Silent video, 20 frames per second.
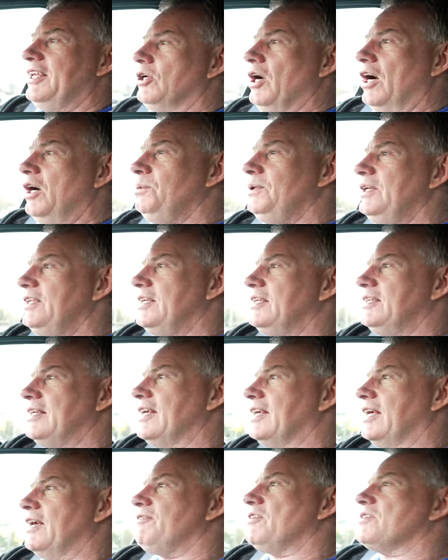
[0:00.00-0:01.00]
not only did
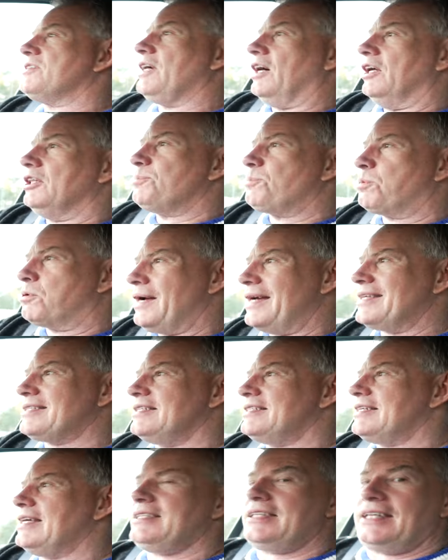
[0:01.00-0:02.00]
they give us
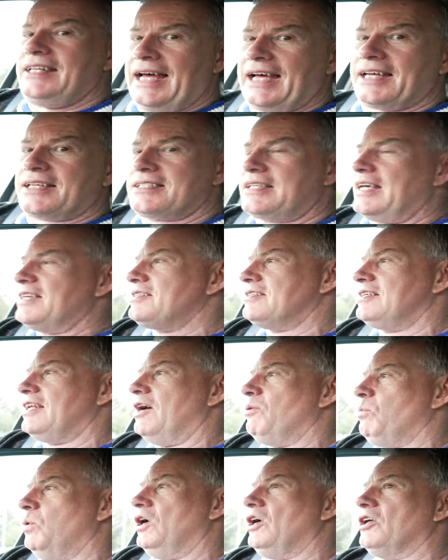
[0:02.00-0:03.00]
unprecedented access to
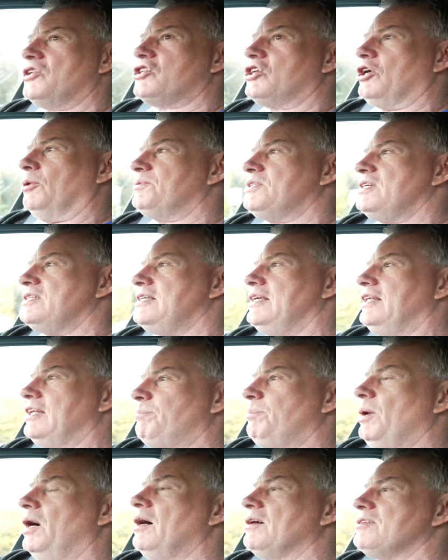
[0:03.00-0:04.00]
their workshop to see the
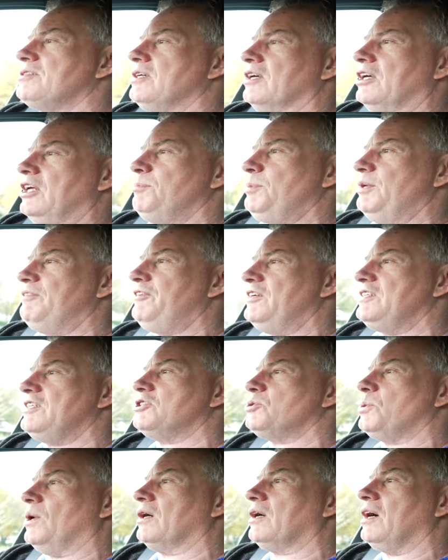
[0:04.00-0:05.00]
parts that are going to be fitted
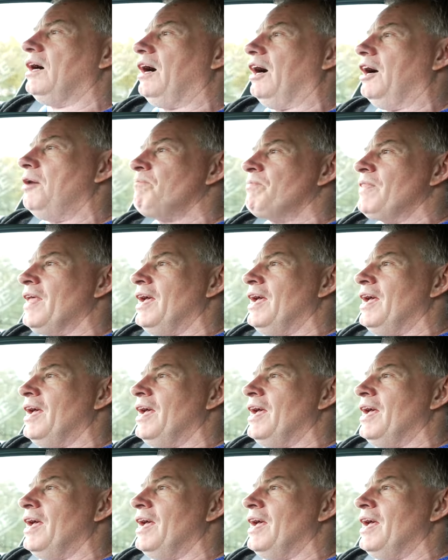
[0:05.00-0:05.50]
to our car,